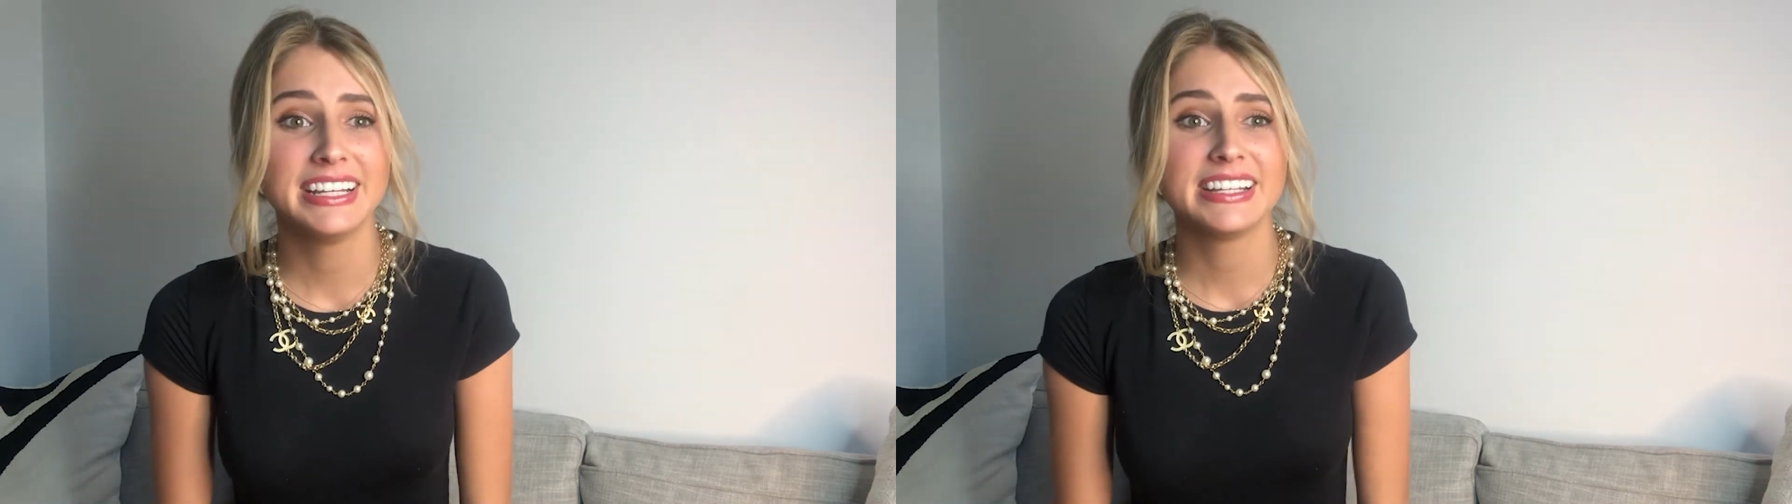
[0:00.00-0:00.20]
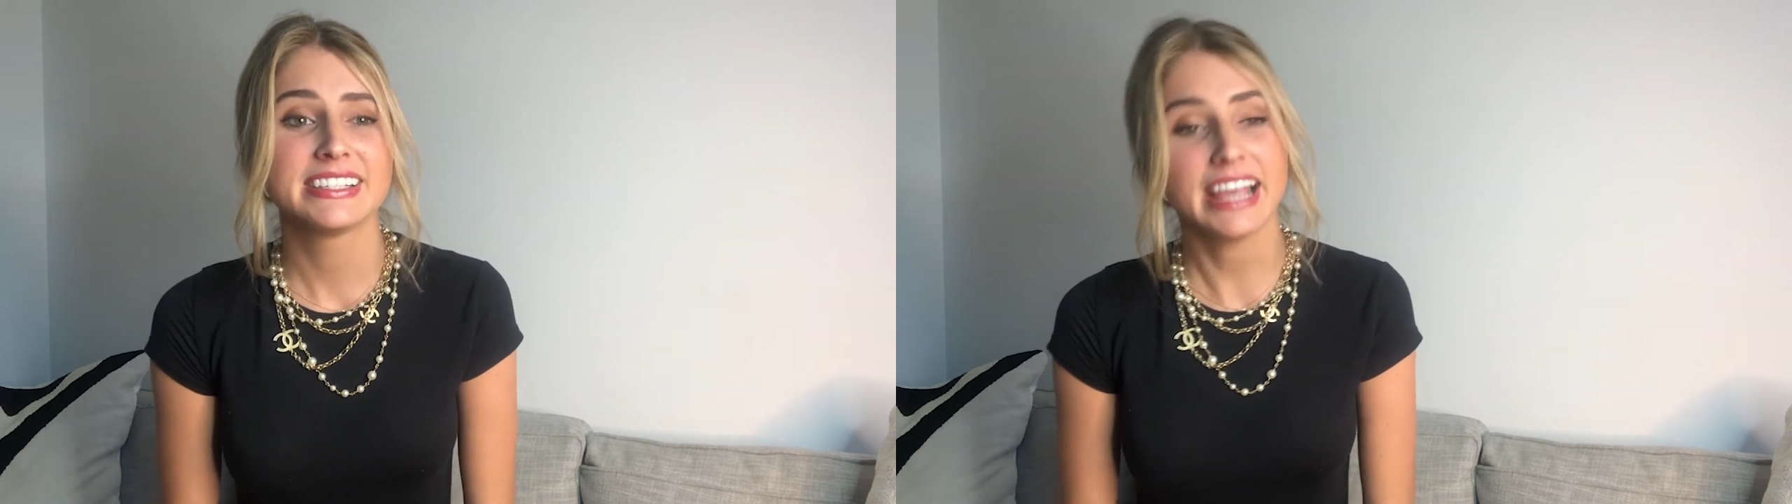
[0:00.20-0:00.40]

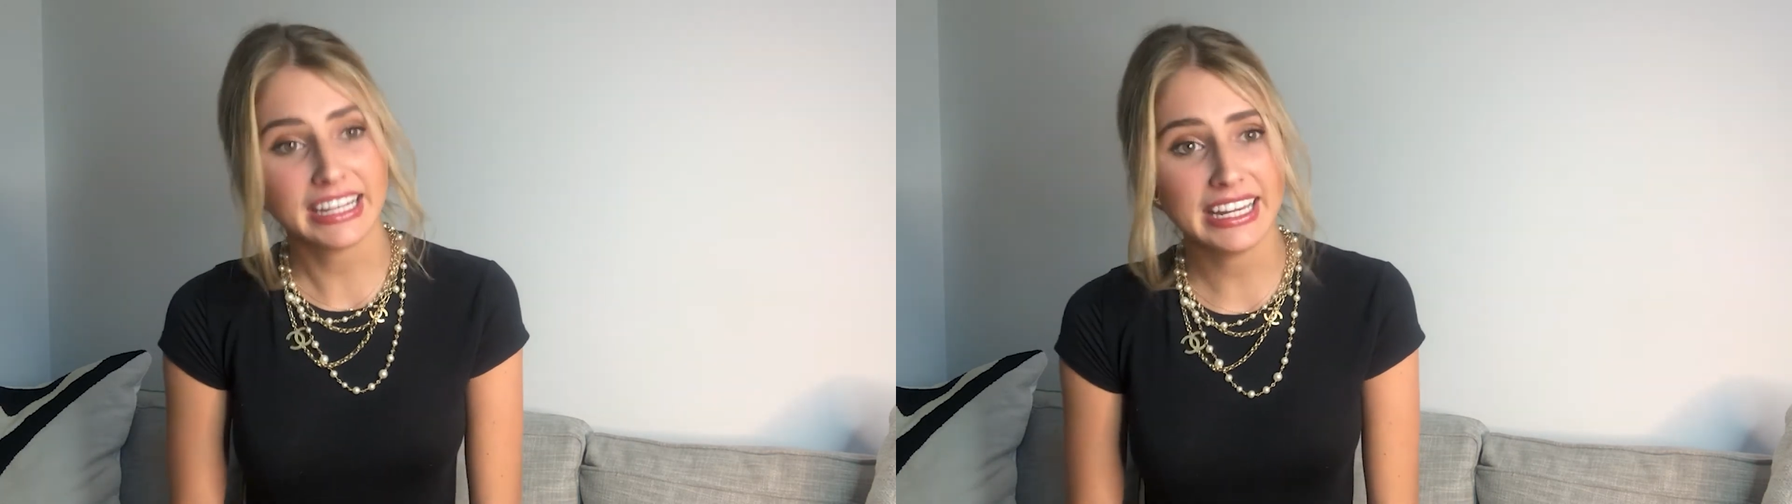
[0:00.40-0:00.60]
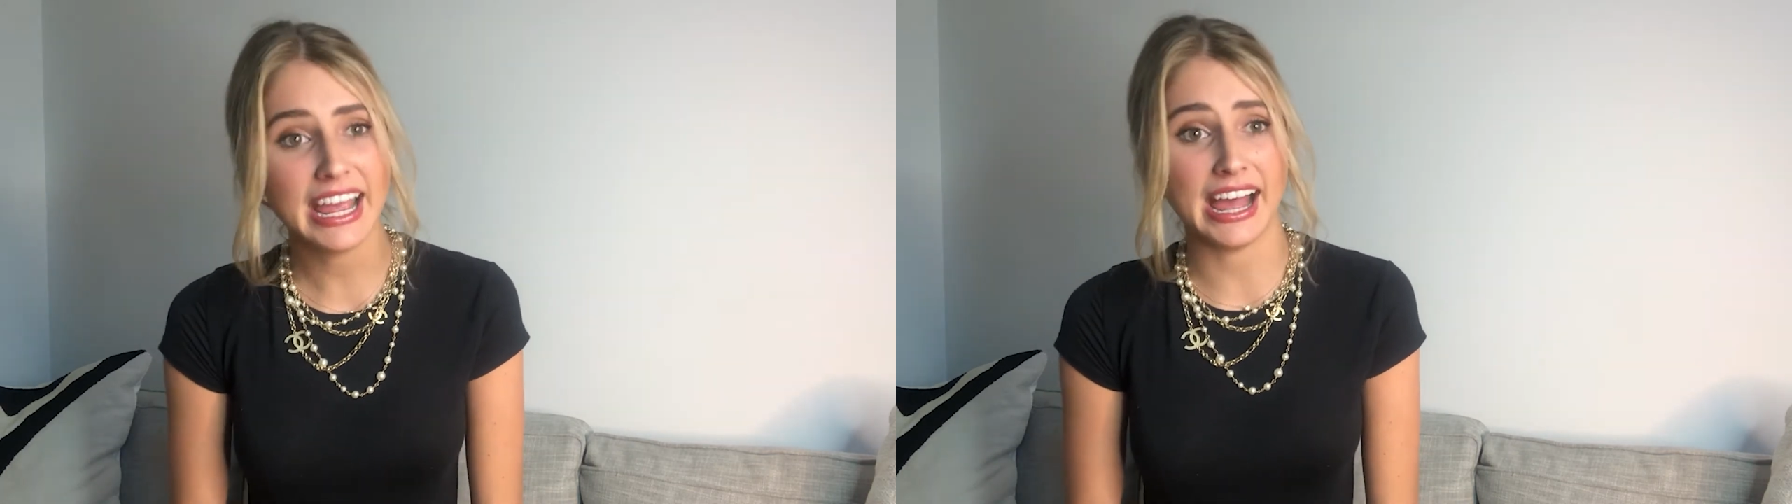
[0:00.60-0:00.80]

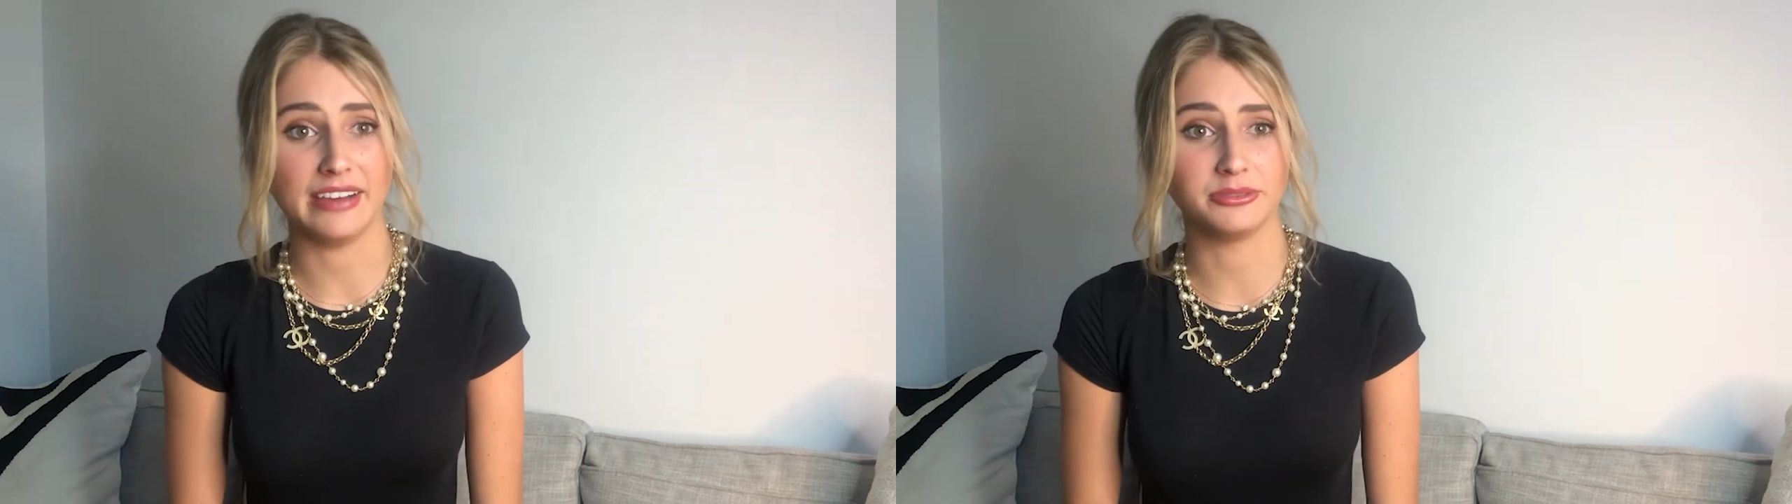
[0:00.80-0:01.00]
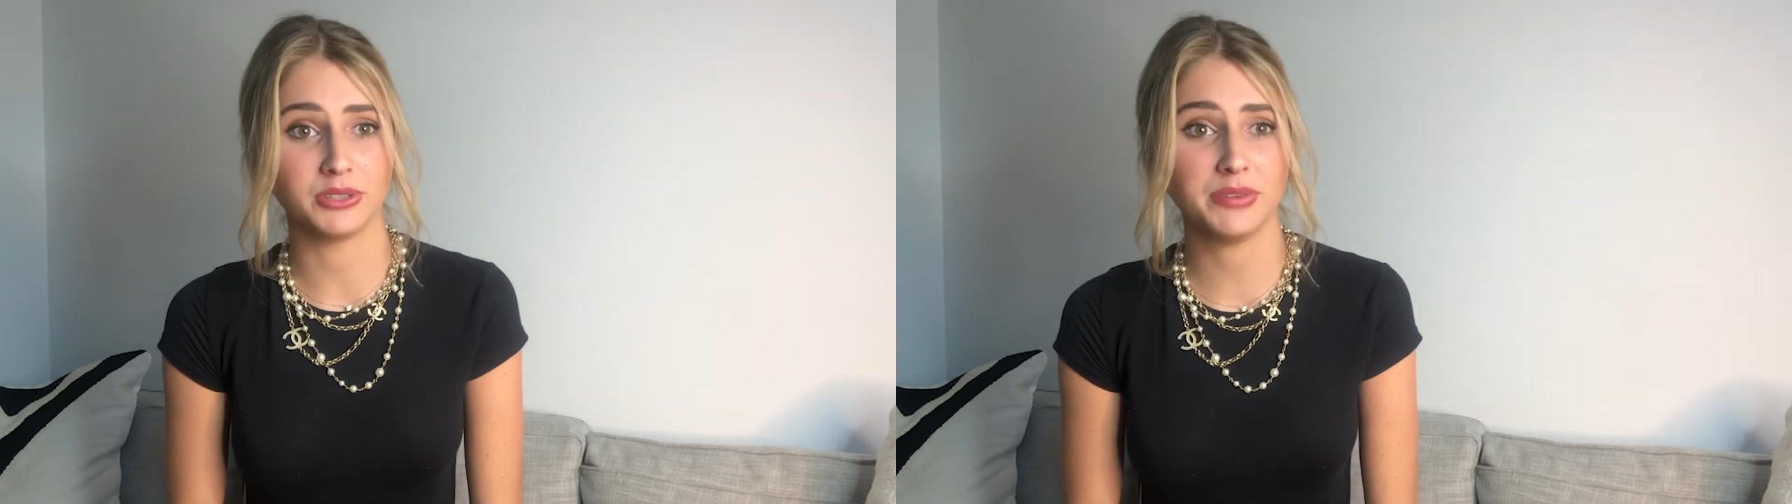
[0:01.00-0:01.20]
Second
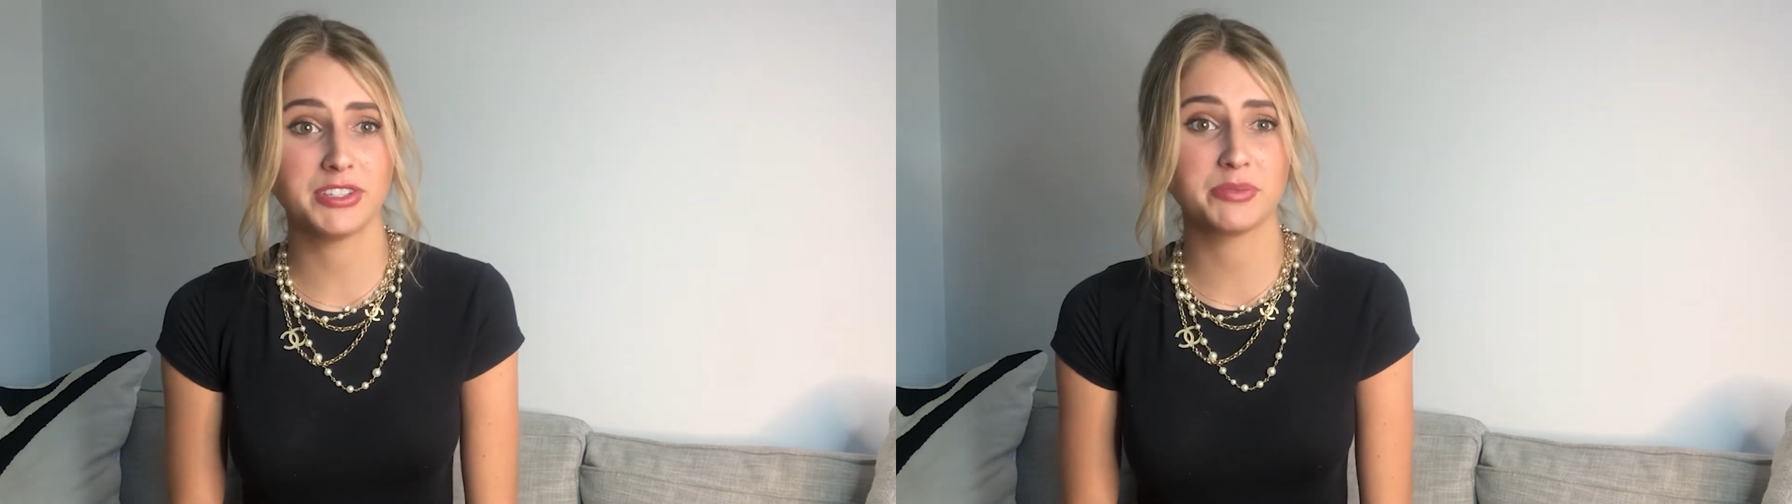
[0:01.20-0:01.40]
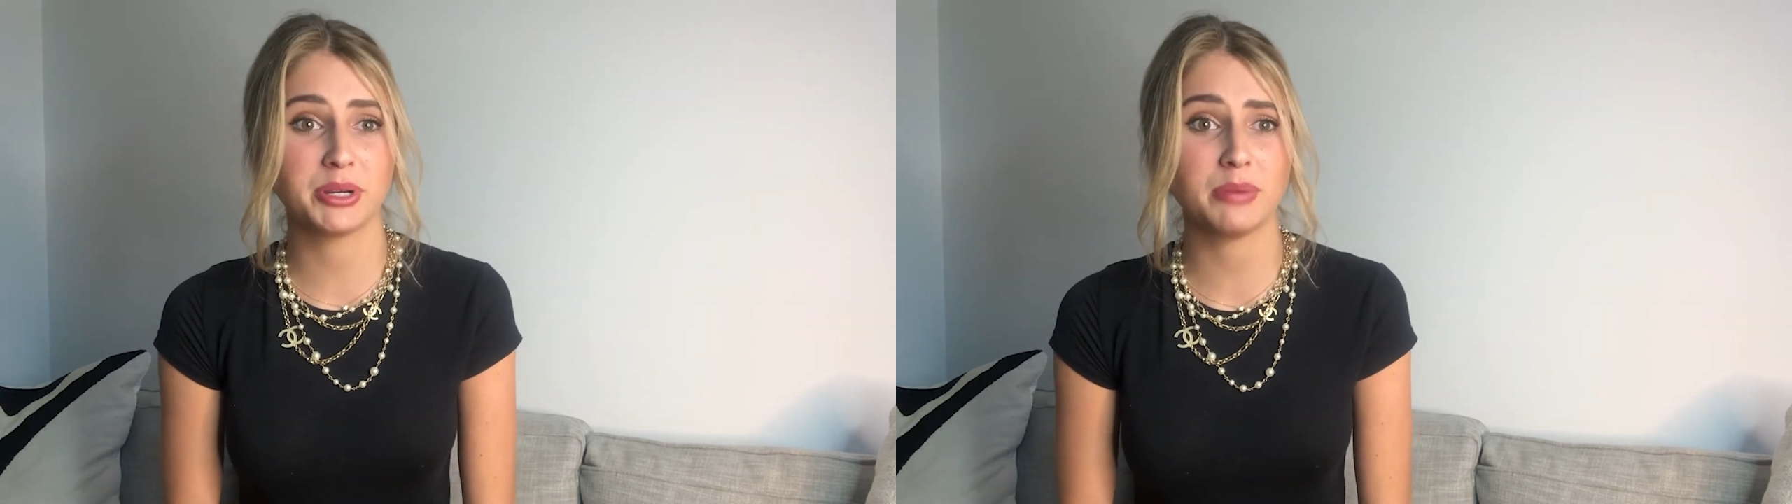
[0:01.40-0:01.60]
half,
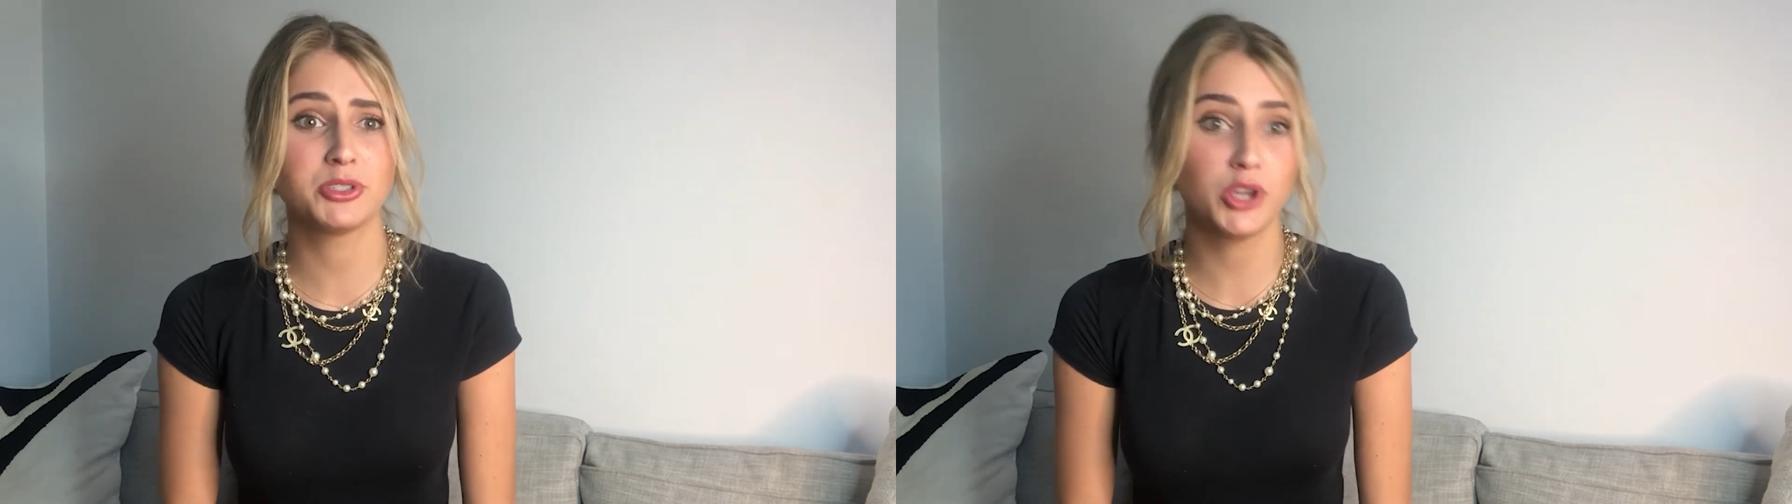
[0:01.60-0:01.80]
Ravens put up